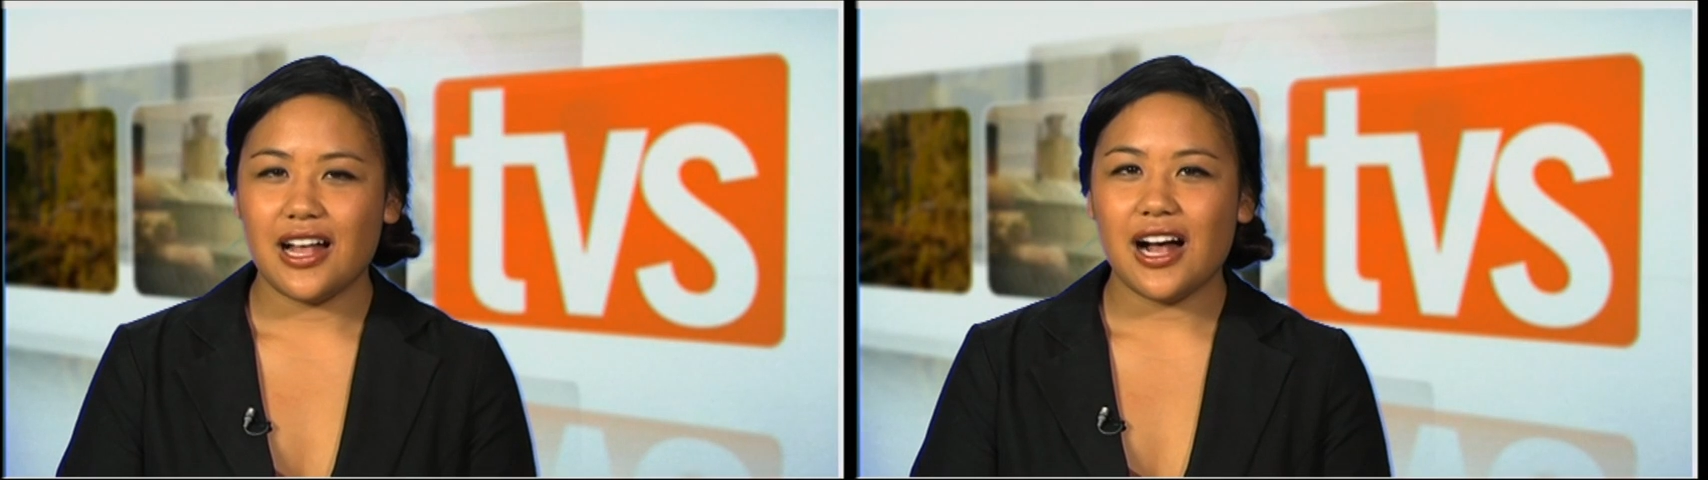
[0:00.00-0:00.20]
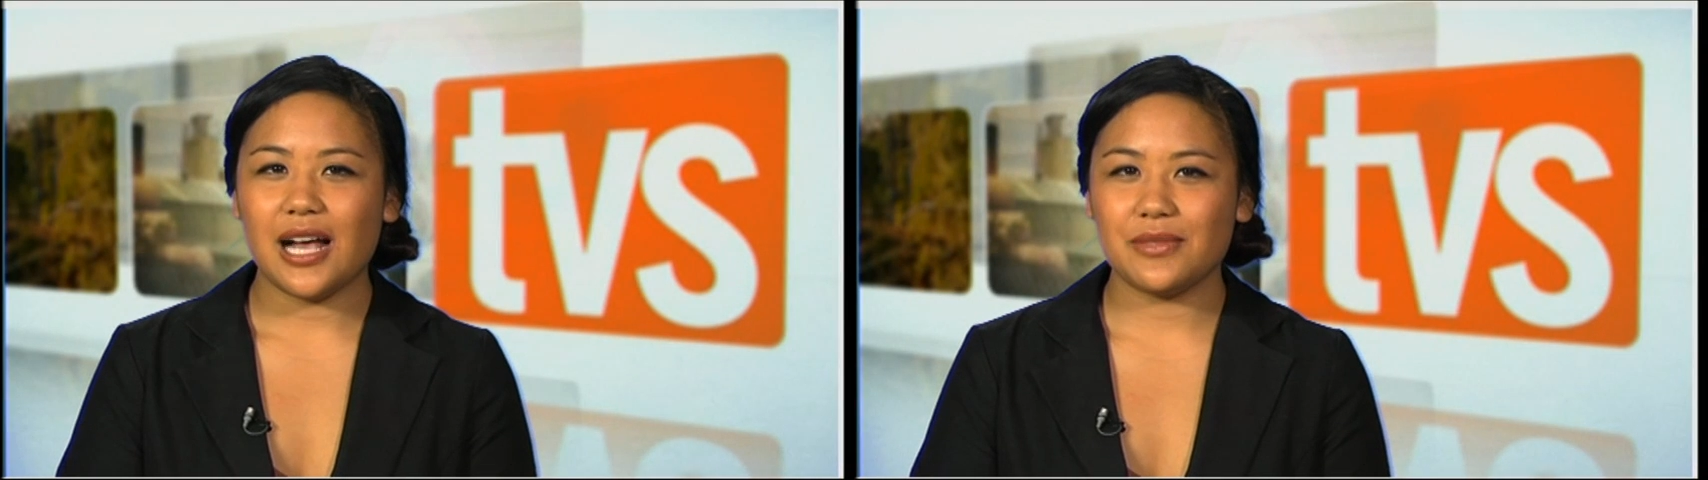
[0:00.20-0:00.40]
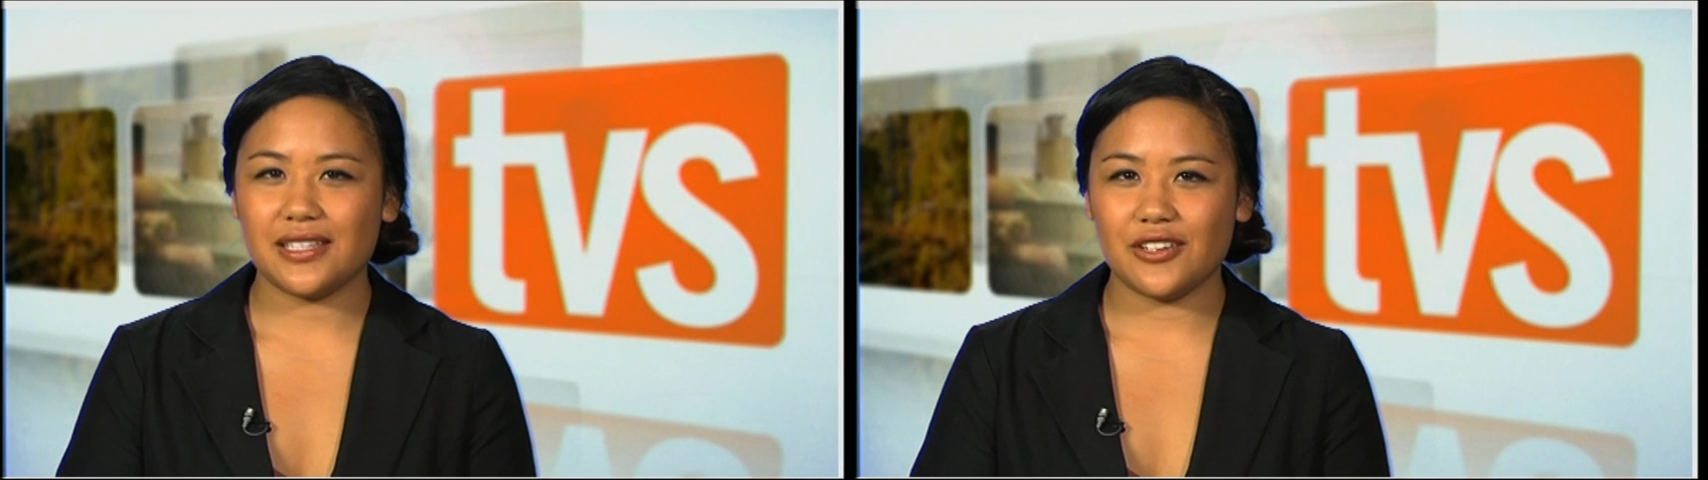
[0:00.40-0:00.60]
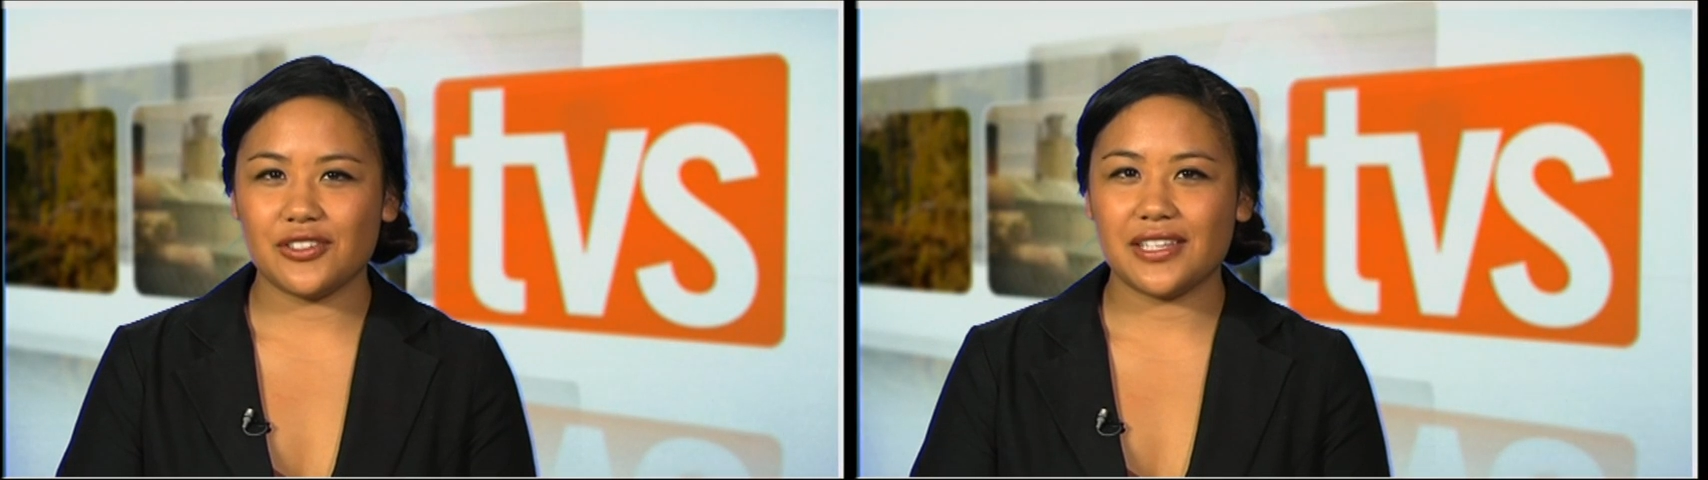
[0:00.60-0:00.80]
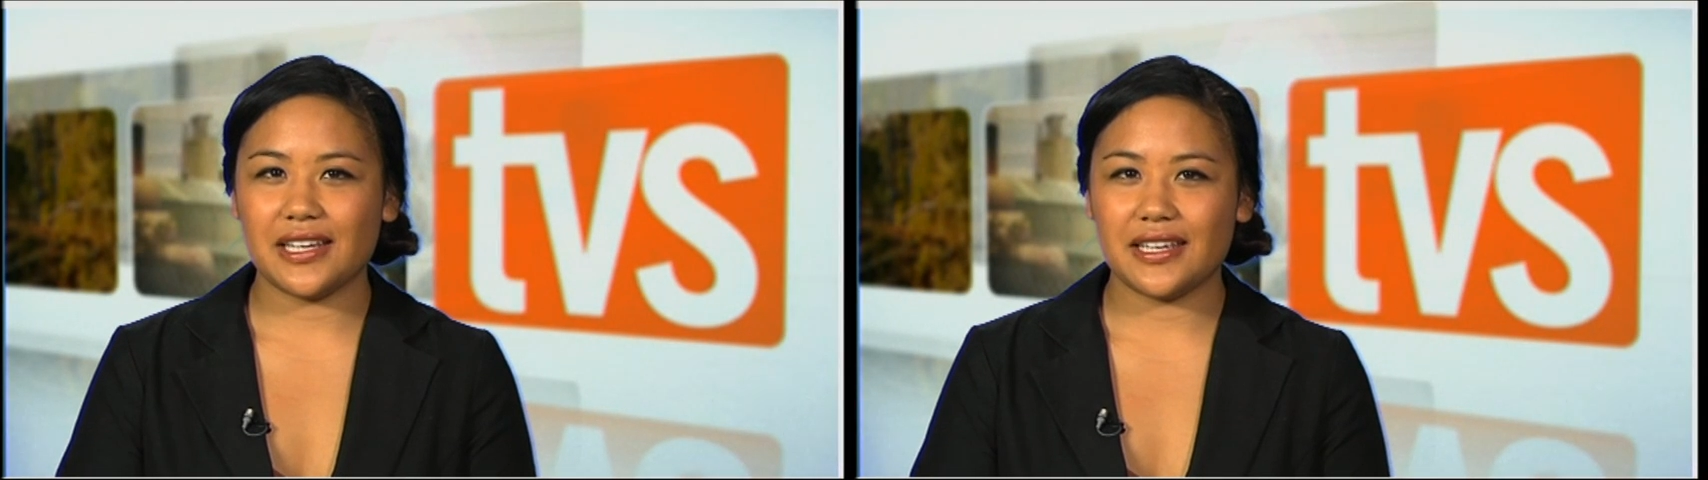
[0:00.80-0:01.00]
I'm Sandra
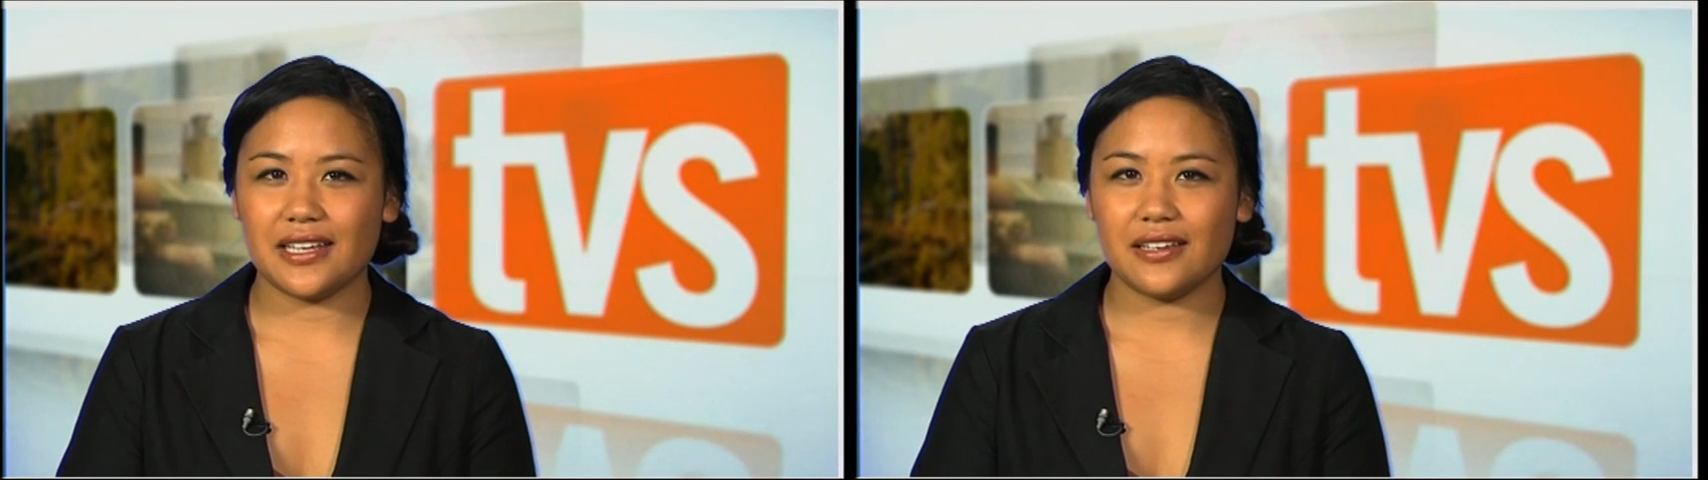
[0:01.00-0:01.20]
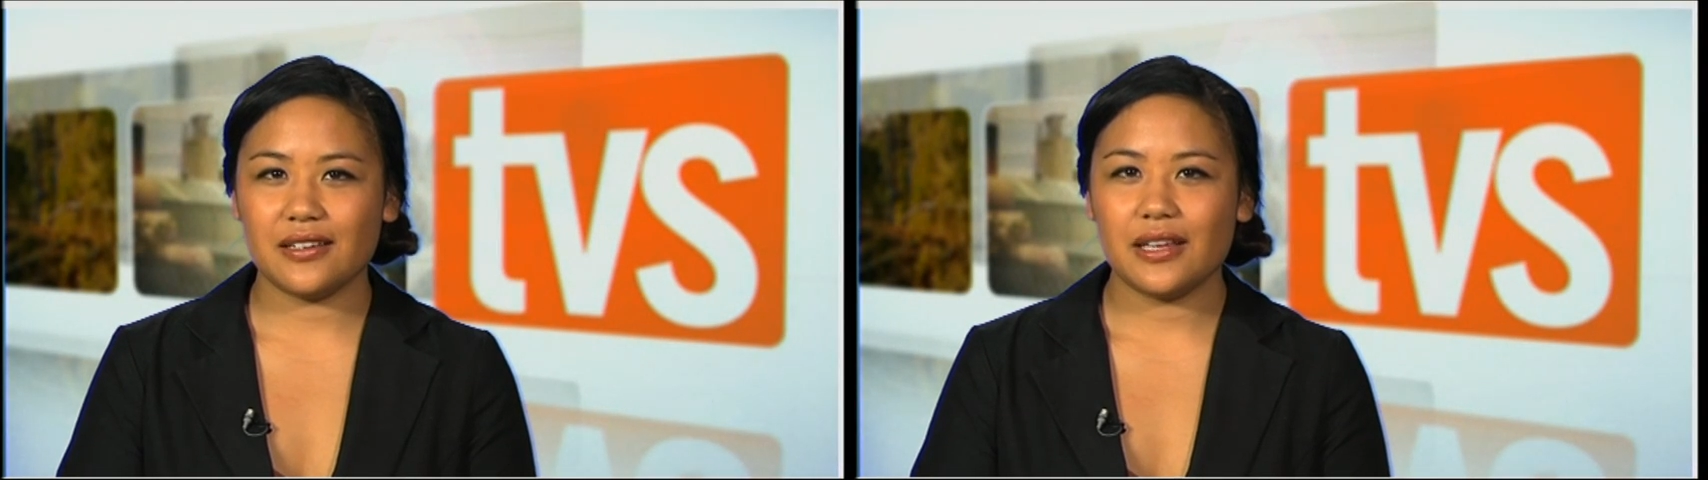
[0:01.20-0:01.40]
Siagian,